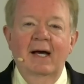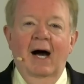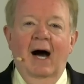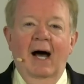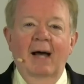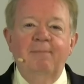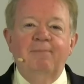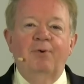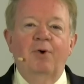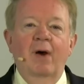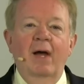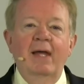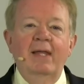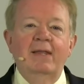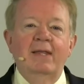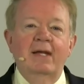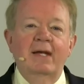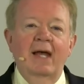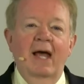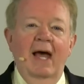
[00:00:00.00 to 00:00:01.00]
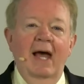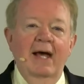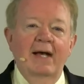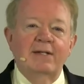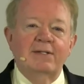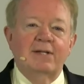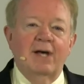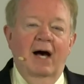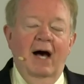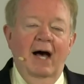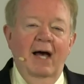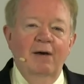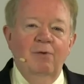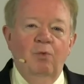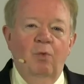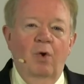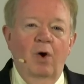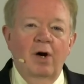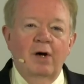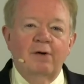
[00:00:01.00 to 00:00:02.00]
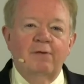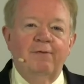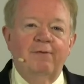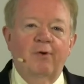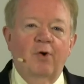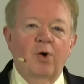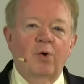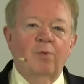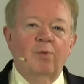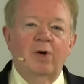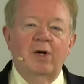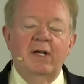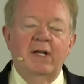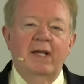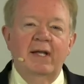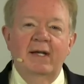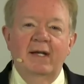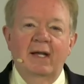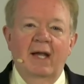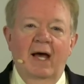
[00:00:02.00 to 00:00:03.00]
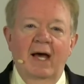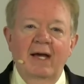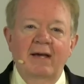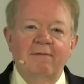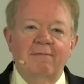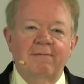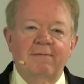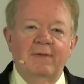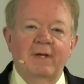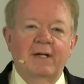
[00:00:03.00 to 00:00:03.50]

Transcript: I pray that as I walk forward in life,